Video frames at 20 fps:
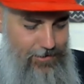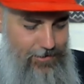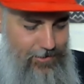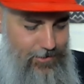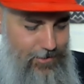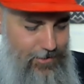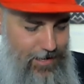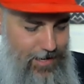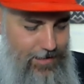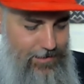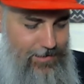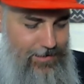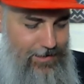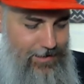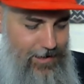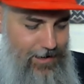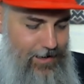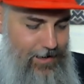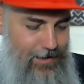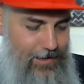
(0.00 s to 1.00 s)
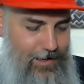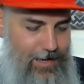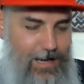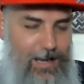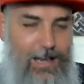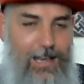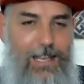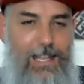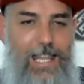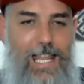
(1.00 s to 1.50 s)

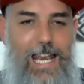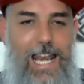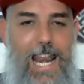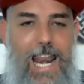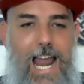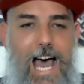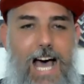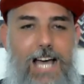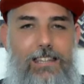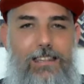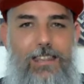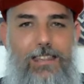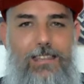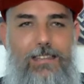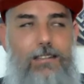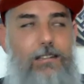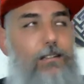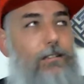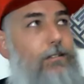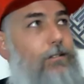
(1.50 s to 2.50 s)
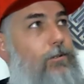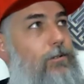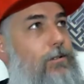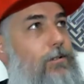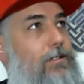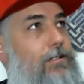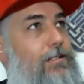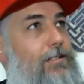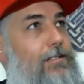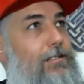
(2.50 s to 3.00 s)
2009,
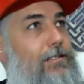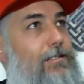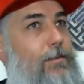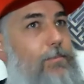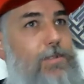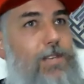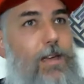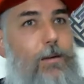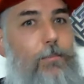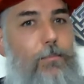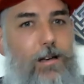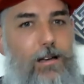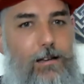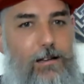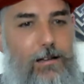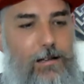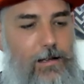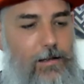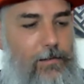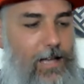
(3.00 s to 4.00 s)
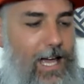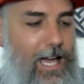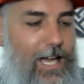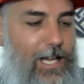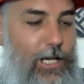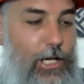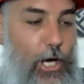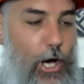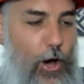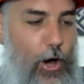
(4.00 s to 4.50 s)
August, September, a
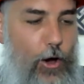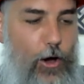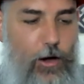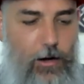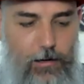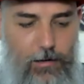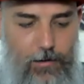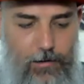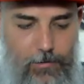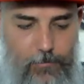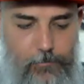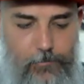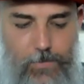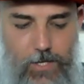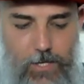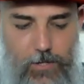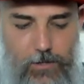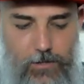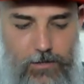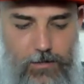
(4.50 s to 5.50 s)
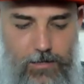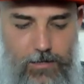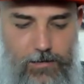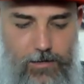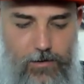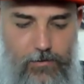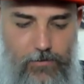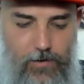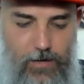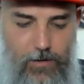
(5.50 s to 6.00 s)
year. Dude, there's
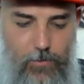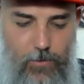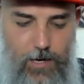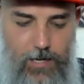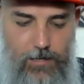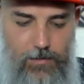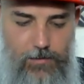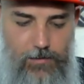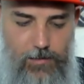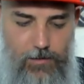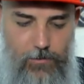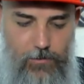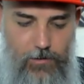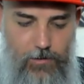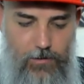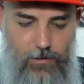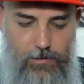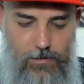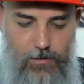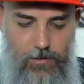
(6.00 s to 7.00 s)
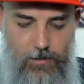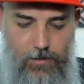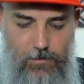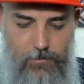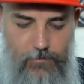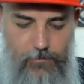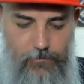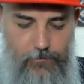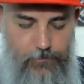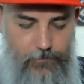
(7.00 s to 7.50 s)
no fucking way this thing will last a
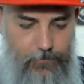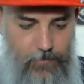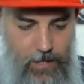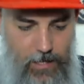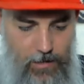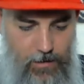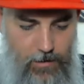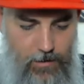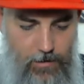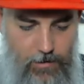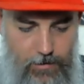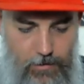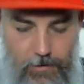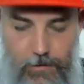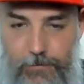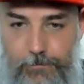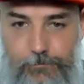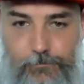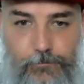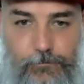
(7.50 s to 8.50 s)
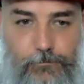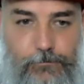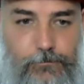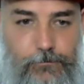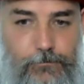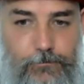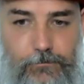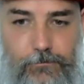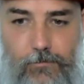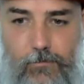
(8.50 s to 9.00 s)
year.
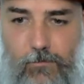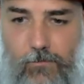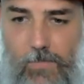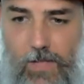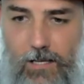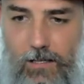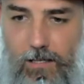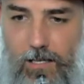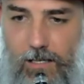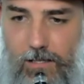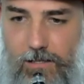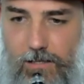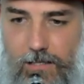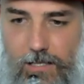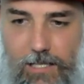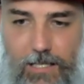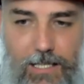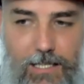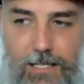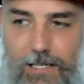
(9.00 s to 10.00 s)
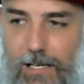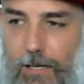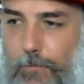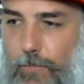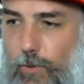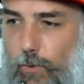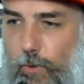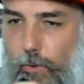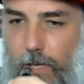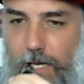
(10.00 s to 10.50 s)
I guess eaten up
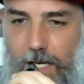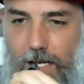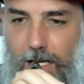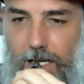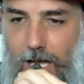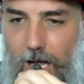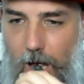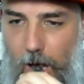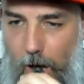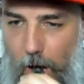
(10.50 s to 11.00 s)
too quick.